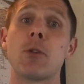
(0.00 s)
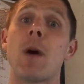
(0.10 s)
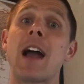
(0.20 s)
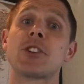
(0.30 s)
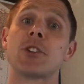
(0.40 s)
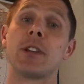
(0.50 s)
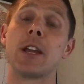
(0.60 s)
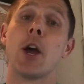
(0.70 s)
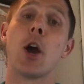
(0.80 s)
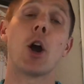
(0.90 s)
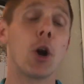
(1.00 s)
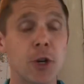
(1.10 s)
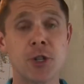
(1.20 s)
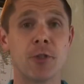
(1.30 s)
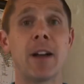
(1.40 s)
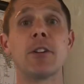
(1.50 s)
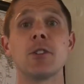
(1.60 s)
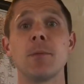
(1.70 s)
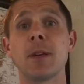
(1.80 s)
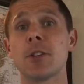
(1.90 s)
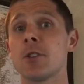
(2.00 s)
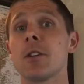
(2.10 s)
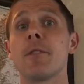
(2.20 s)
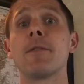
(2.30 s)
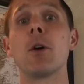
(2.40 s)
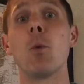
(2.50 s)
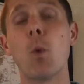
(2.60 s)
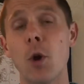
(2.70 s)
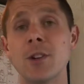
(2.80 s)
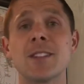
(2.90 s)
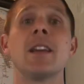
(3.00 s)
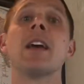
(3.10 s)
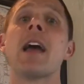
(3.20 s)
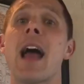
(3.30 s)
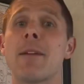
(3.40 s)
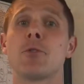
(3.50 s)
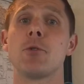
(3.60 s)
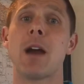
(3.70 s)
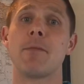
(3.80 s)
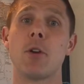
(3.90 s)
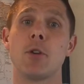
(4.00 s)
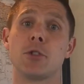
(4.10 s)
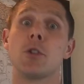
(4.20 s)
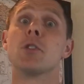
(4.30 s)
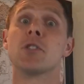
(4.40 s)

It'll actually hurt your energy because you're gonna feel worse after you have those.